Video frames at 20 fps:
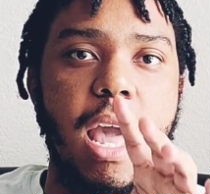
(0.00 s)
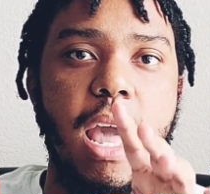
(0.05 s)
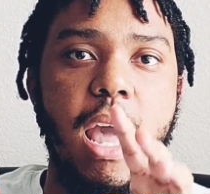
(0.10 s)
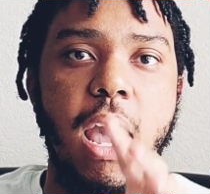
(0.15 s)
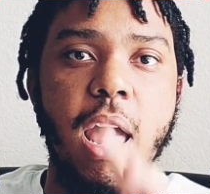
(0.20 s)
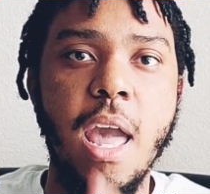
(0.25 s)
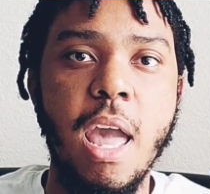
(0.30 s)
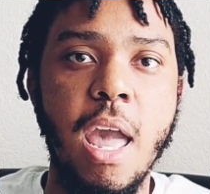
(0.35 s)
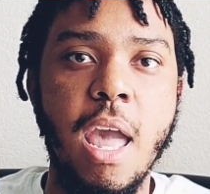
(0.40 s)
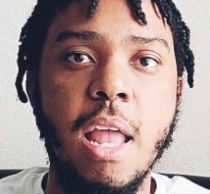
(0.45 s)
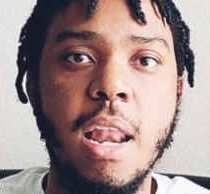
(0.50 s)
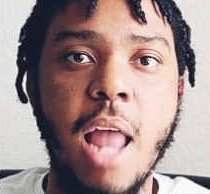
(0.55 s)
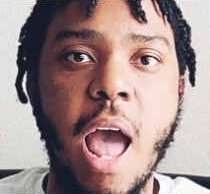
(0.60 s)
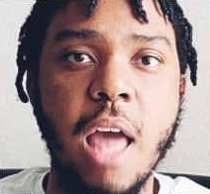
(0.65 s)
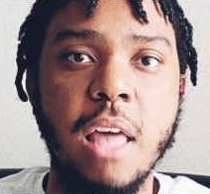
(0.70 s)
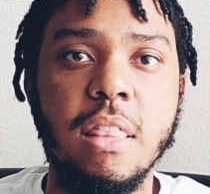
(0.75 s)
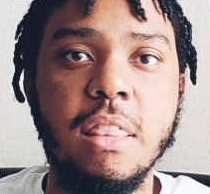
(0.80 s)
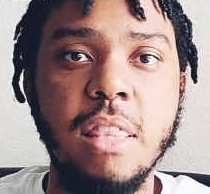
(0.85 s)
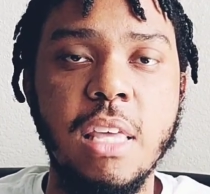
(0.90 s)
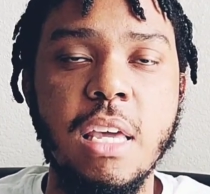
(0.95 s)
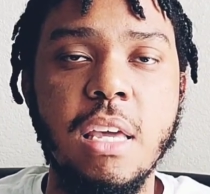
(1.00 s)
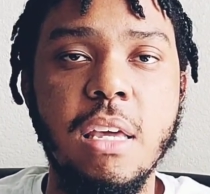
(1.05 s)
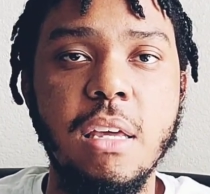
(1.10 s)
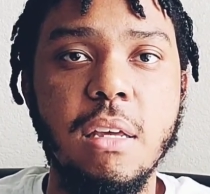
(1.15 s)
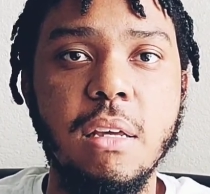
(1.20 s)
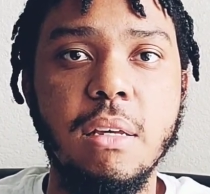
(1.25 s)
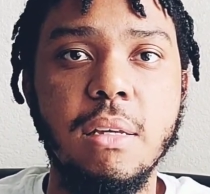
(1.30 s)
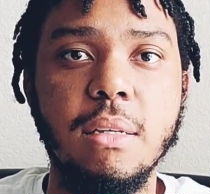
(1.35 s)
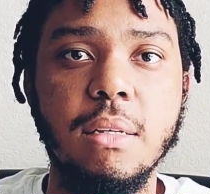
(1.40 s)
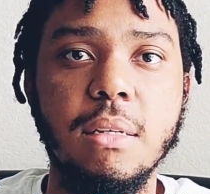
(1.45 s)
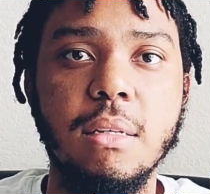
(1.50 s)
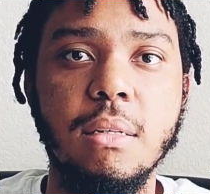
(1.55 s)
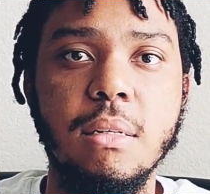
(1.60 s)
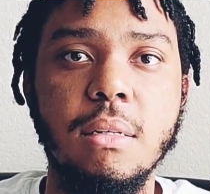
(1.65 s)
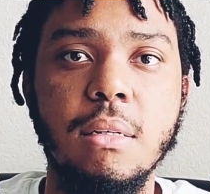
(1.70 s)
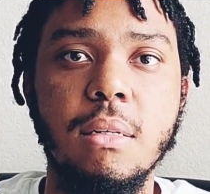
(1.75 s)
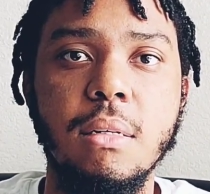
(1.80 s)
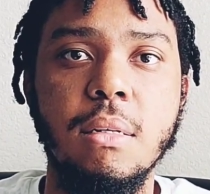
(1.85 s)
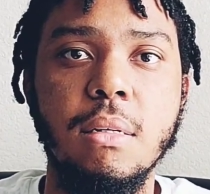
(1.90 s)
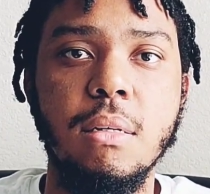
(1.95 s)
And I think
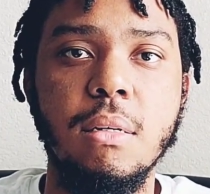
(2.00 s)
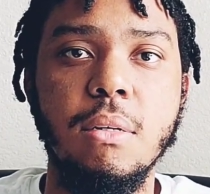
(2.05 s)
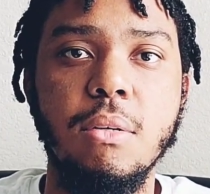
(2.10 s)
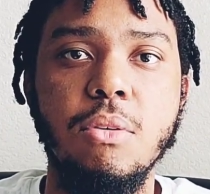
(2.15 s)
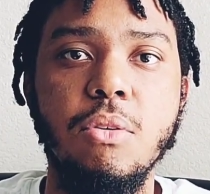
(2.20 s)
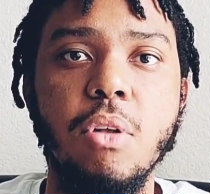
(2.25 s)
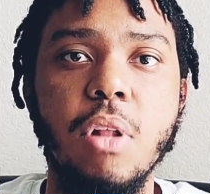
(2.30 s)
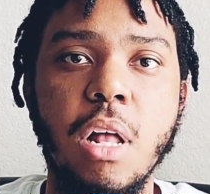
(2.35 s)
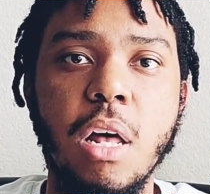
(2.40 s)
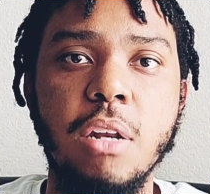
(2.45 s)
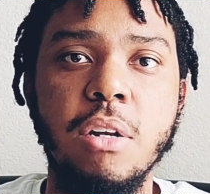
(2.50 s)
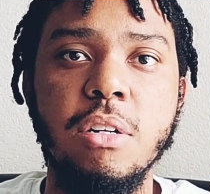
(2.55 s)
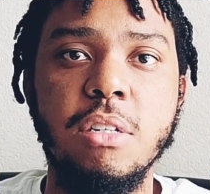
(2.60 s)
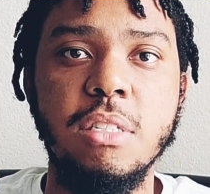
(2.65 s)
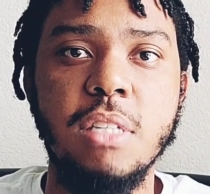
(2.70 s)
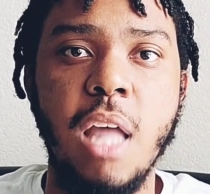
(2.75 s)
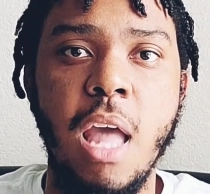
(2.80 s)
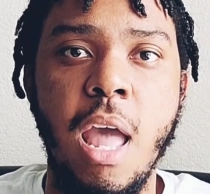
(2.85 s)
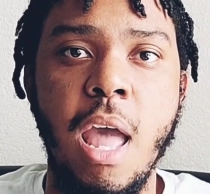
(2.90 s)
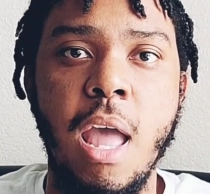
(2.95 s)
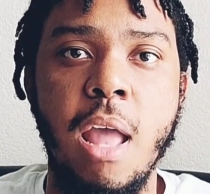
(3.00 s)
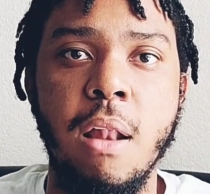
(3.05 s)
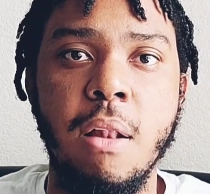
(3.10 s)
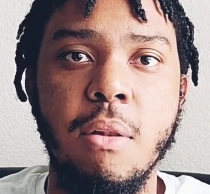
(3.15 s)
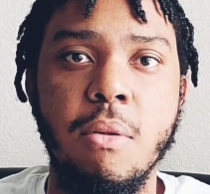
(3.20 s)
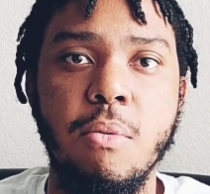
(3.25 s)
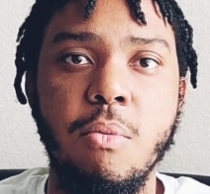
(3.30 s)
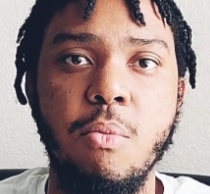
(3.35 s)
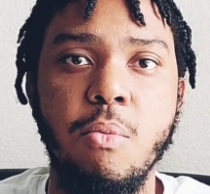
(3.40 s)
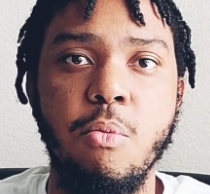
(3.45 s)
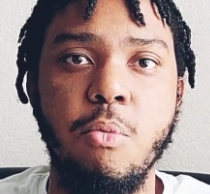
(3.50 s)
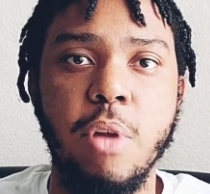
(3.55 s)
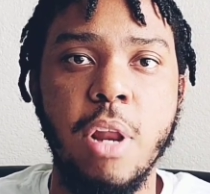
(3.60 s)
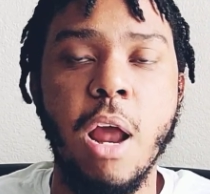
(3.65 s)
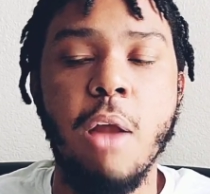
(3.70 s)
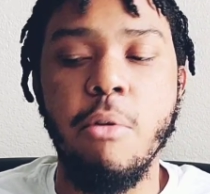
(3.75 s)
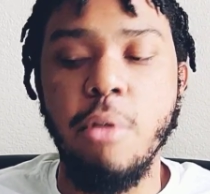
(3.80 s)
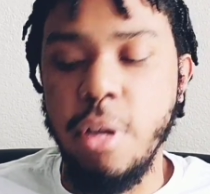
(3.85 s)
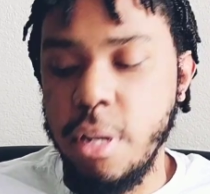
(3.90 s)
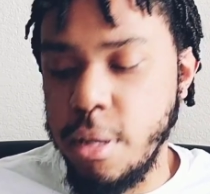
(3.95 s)
you'll understand when I
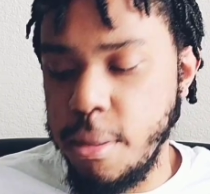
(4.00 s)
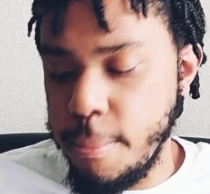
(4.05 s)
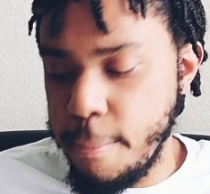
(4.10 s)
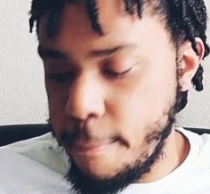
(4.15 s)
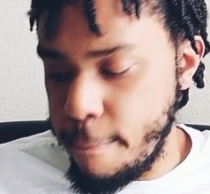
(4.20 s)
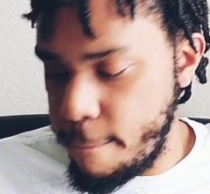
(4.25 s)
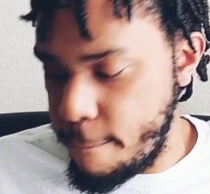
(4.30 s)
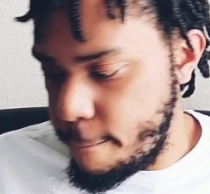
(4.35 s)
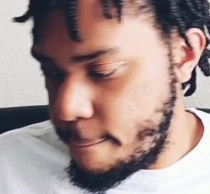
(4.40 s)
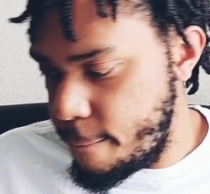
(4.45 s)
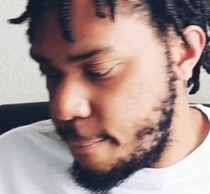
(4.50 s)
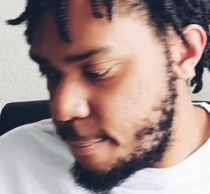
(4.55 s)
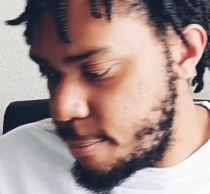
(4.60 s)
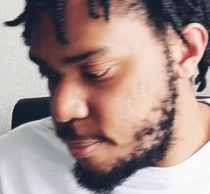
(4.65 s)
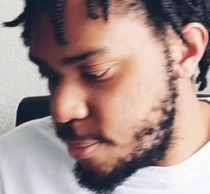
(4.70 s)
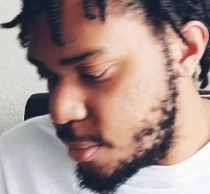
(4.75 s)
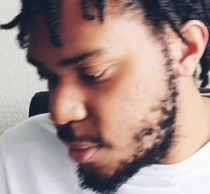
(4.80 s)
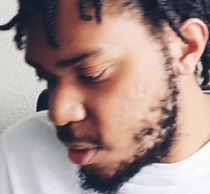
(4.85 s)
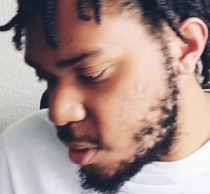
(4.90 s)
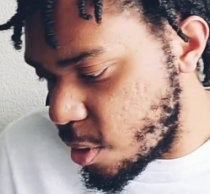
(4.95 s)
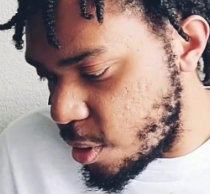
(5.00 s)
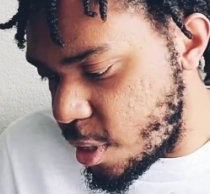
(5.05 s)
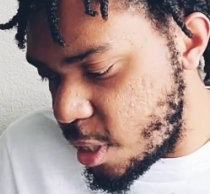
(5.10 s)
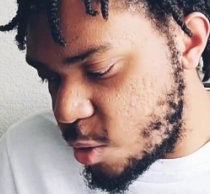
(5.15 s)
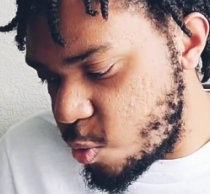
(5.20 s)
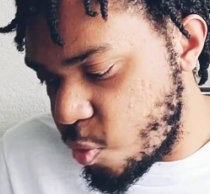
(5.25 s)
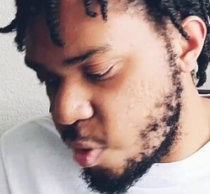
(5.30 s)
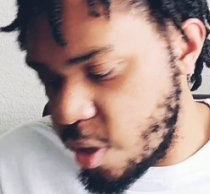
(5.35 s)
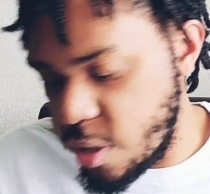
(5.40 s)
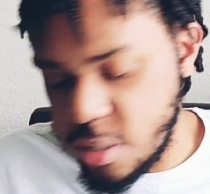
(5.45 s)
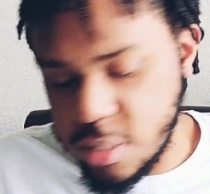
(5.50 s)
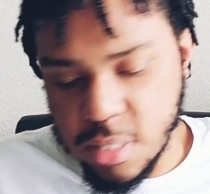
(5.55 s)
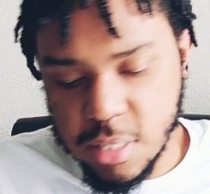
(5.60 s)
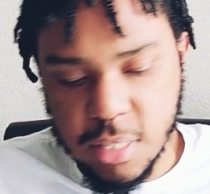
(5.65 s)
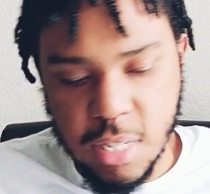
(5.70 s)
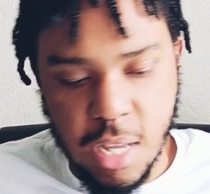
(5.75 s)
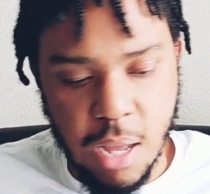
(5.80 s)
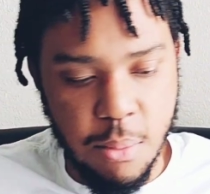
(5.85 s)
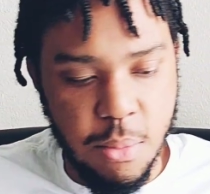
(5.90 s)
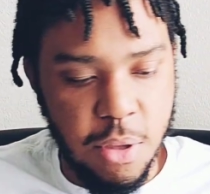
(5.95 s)
read it. So this verse is
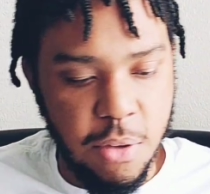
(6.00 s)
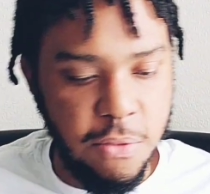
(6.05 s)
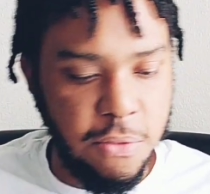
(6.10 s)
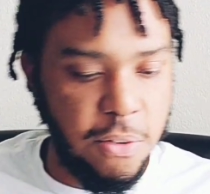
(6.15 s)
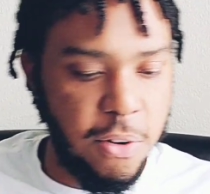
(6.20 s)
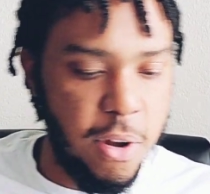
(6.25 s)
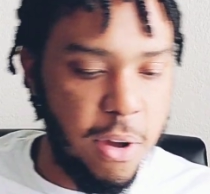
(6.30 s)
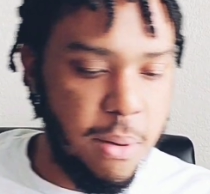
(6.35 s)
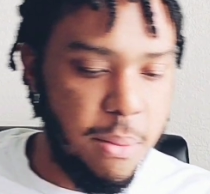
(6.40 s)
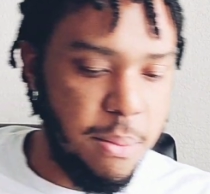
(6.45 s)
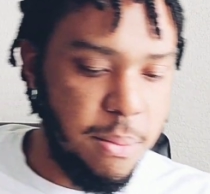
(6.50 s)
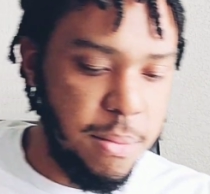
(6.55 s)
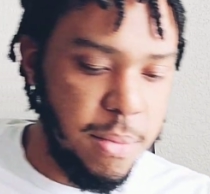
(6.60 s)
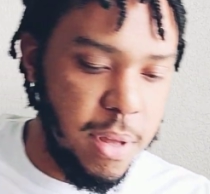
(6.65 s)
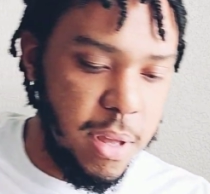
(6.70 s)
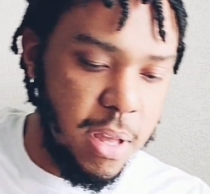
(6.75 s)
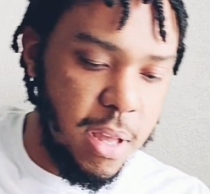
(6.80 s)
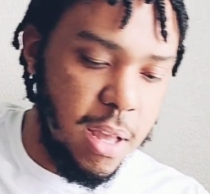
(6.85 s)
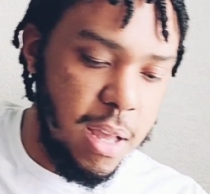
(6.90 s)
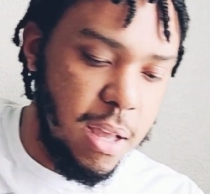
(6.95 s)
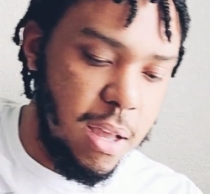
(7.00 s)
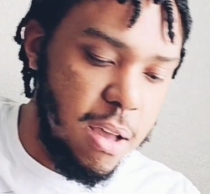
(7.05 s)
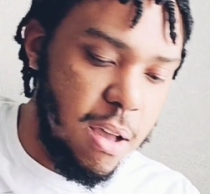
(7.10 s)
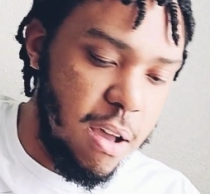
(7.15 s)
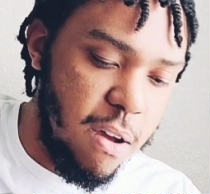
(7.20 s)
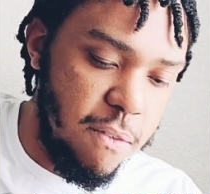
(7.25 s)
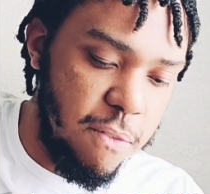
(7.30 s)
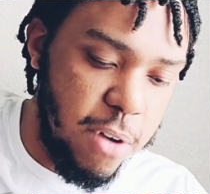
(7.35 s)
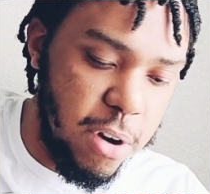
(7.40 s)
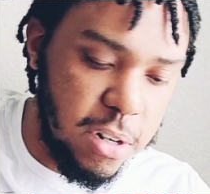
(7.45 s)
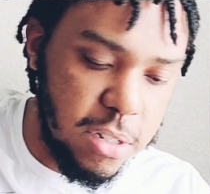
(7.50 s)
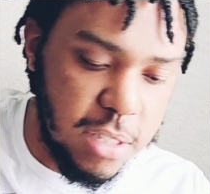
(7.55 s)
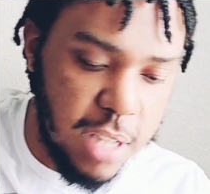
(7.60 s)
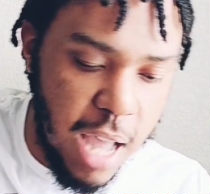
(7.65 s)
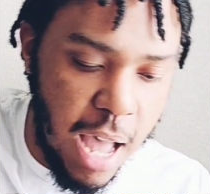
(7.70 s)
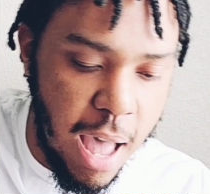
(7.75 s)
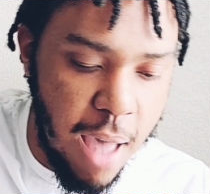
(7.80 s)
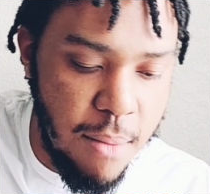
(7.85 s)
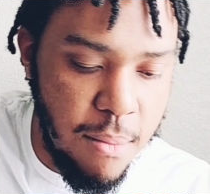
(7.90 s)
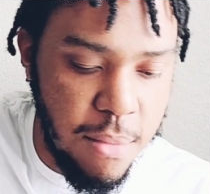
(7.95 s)
coming from a verse
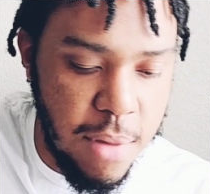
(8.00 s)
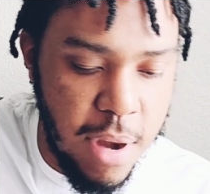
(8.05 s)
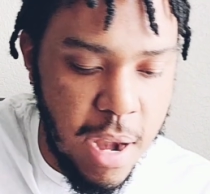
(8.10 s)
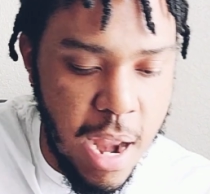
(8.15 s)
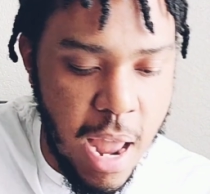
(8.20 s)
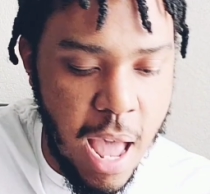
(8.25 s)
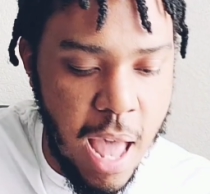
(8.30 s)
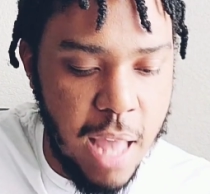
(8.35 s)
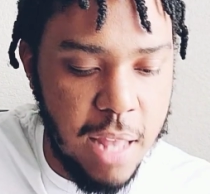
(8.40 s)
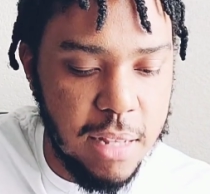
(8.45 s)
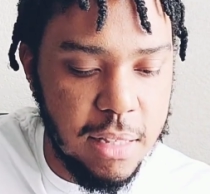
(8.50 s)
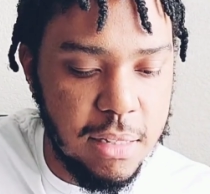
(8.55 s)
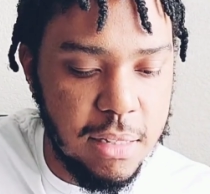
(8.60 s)
I'm not